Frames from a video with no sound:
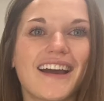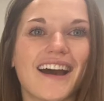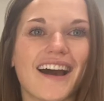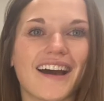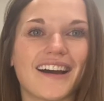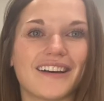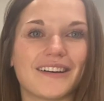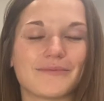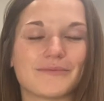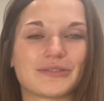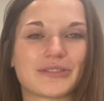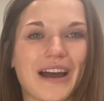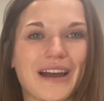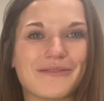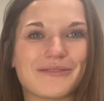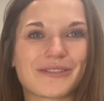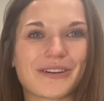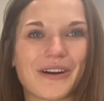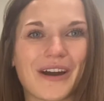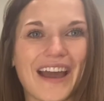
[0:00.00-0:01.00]
So I
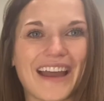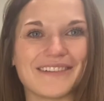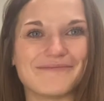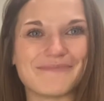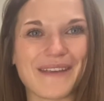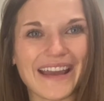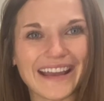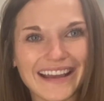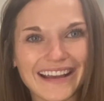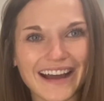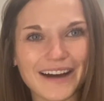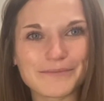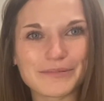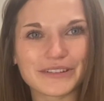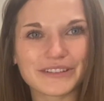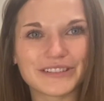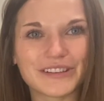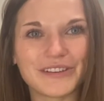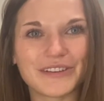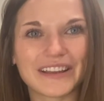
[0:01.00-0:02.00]
will go ahead and make a
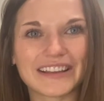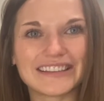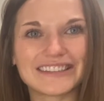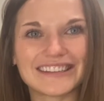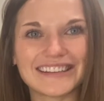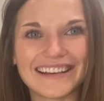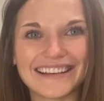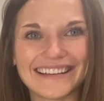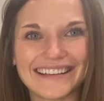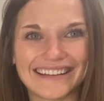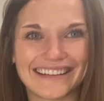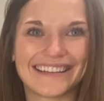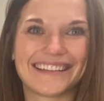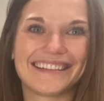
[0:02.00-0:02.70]
couple so you can see.